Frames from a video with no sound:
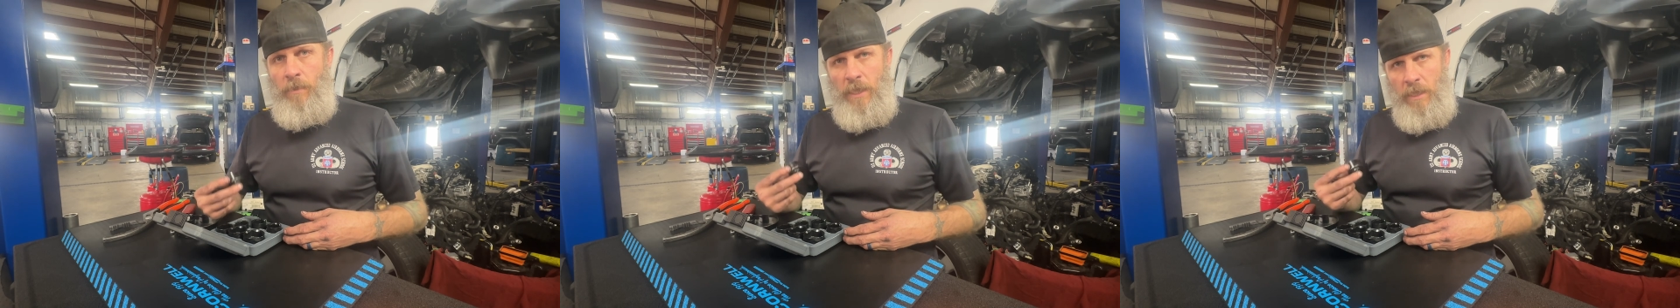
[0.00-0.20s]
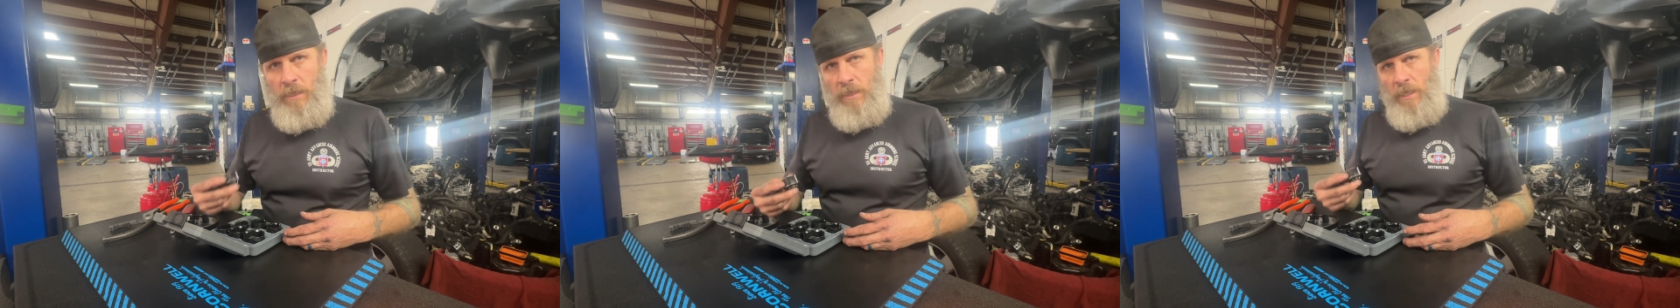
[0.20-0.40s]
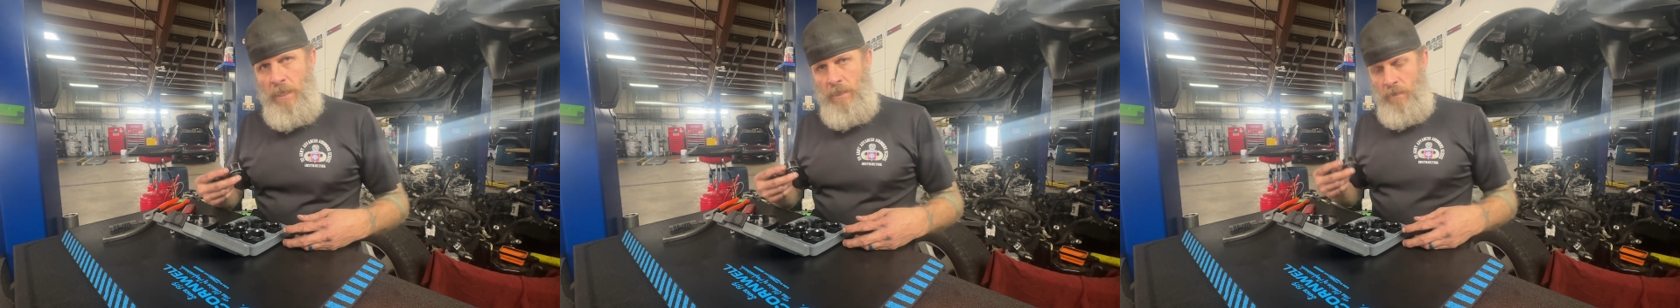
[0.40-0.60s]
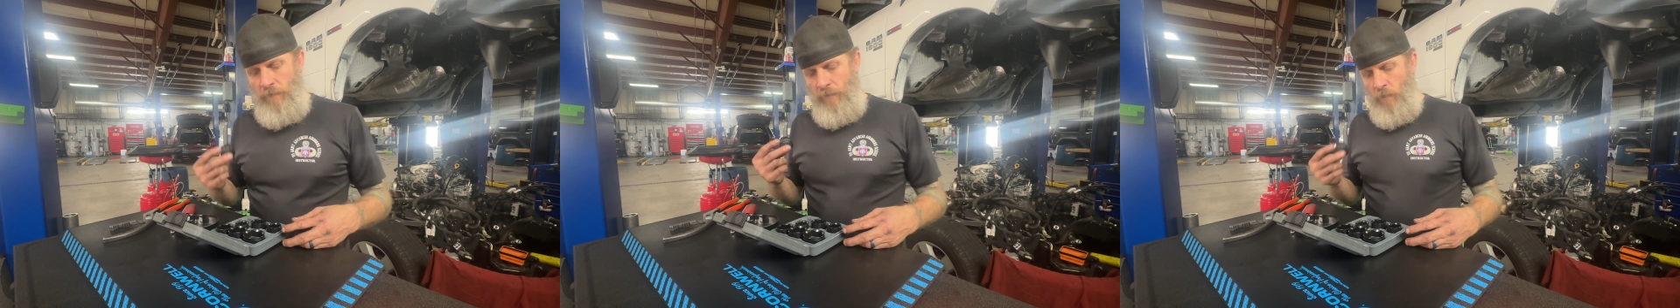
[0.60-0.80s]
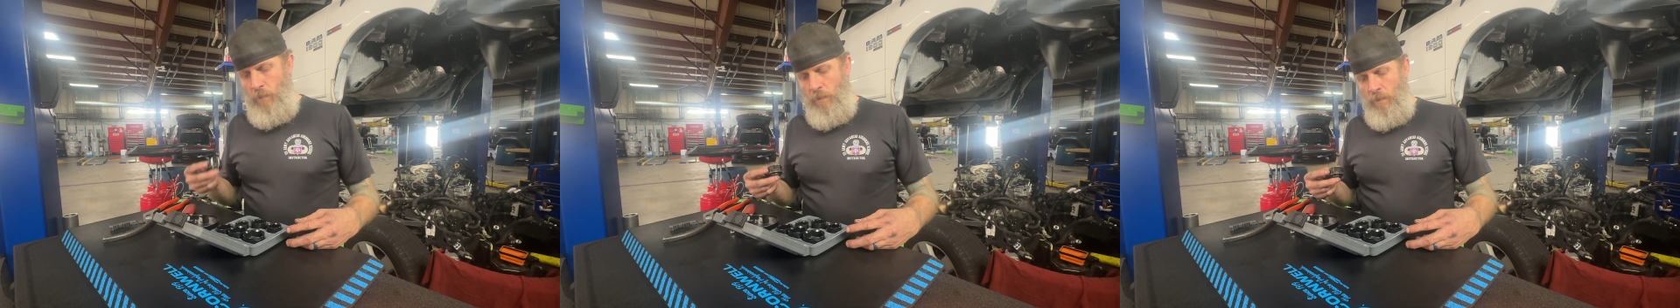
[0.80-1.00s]
because that's
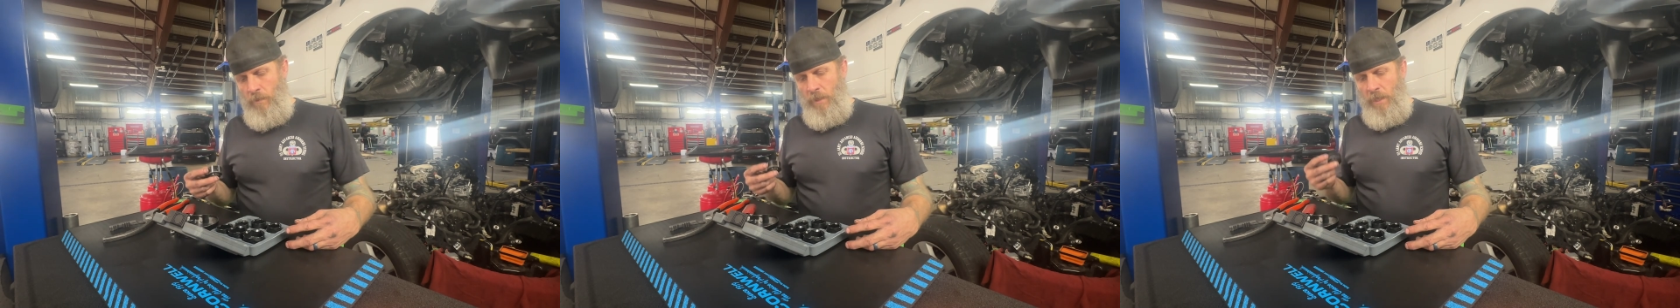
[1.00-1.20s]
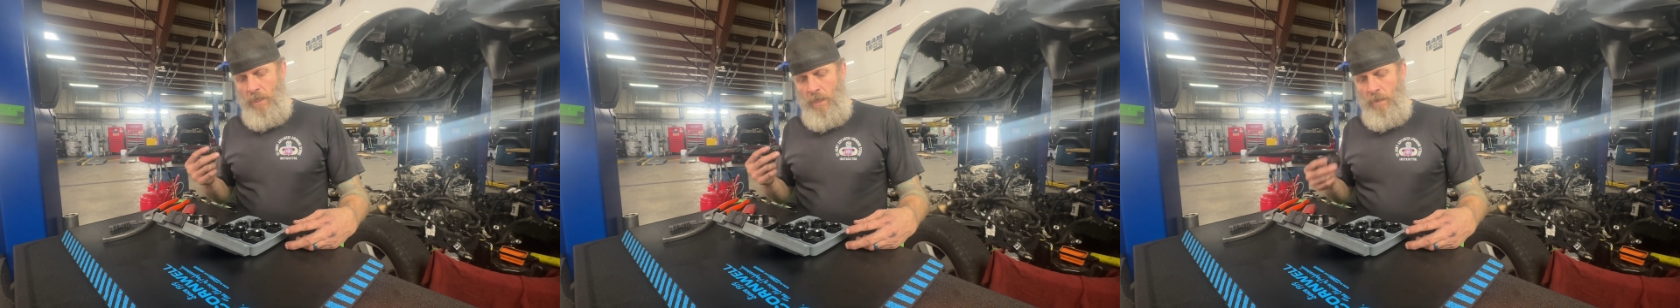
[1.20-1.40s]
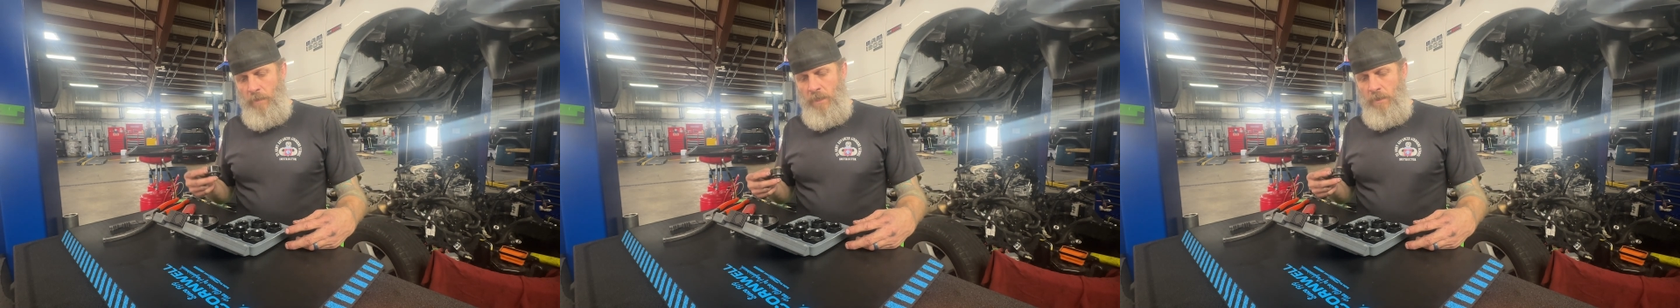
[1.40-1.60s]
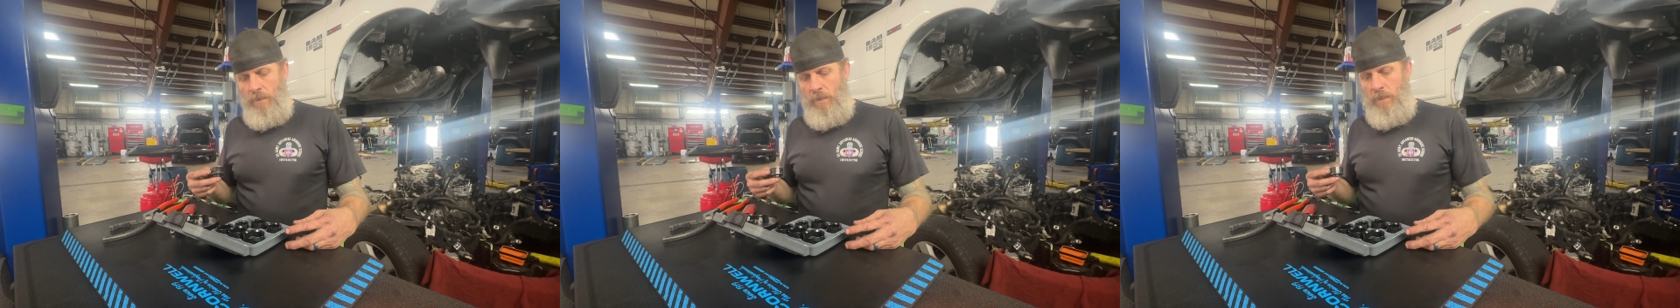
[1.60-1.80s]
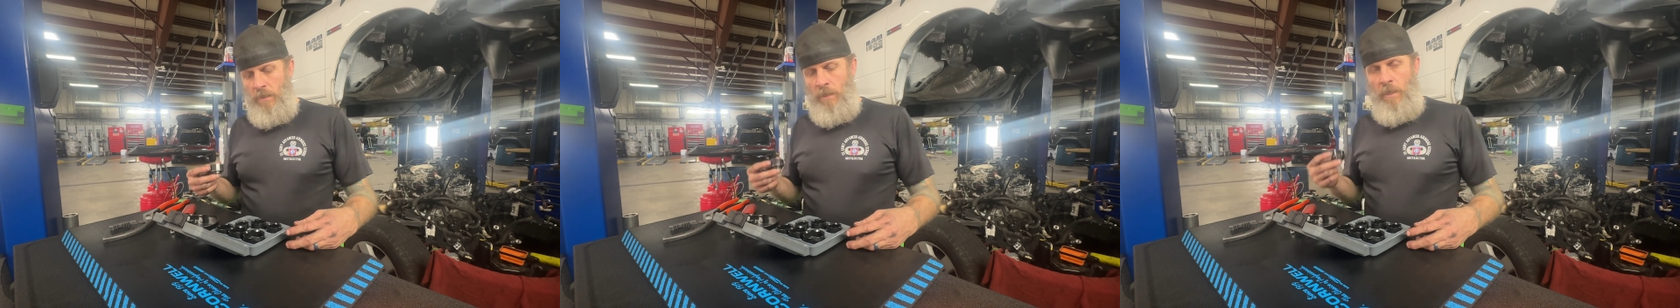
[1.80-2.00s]
for the
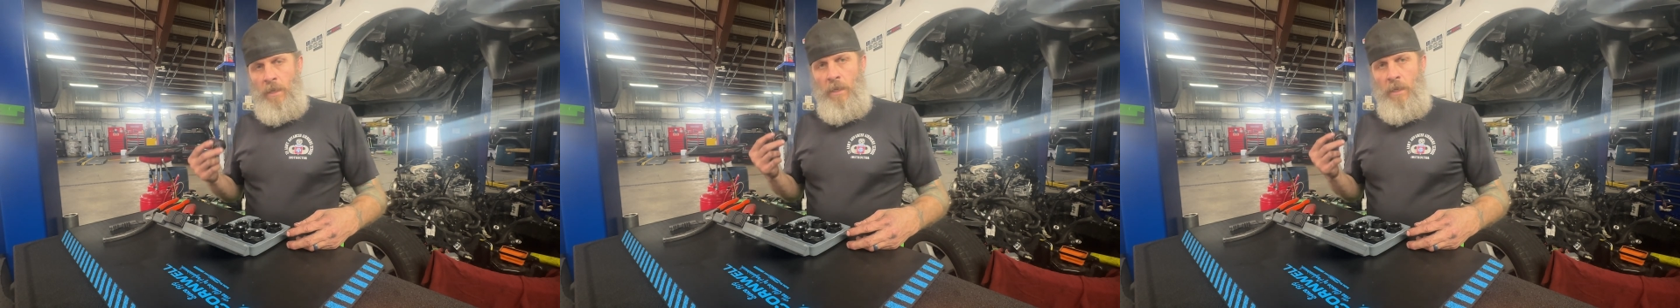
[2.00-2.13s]
Cummins